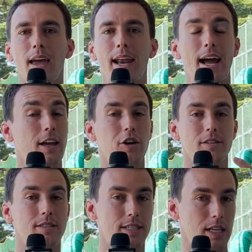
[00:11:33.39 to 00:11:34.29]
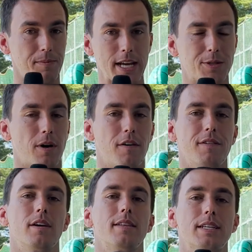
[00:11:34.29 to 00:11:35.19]
and I couldn't see the baseball
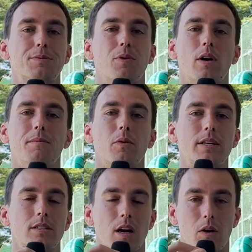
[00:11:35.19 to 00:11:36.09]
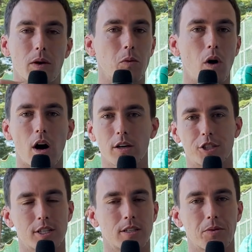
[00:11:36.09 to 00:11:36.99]
field at this point, but we walk
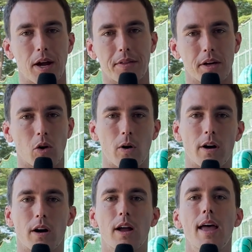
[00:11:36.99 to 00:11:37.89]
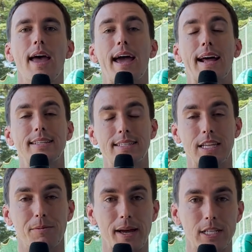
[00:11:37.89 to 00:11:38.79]
just around the corner, and I see
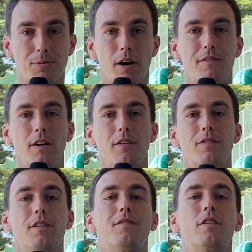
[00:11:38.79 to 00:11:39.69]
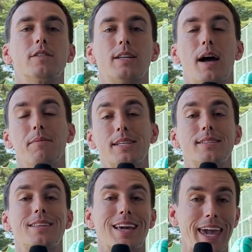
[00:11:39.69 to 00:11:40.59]
the baseball field for the first time. This
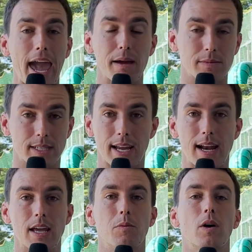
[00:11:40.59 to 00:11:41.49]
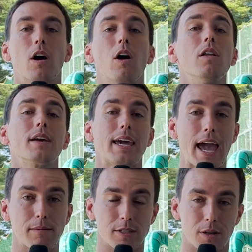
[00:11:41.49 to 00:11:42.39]
is the game stadium where all the
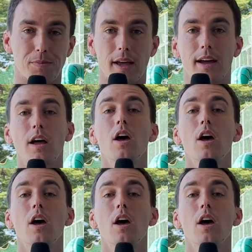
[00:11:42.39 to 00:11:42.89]
games are played.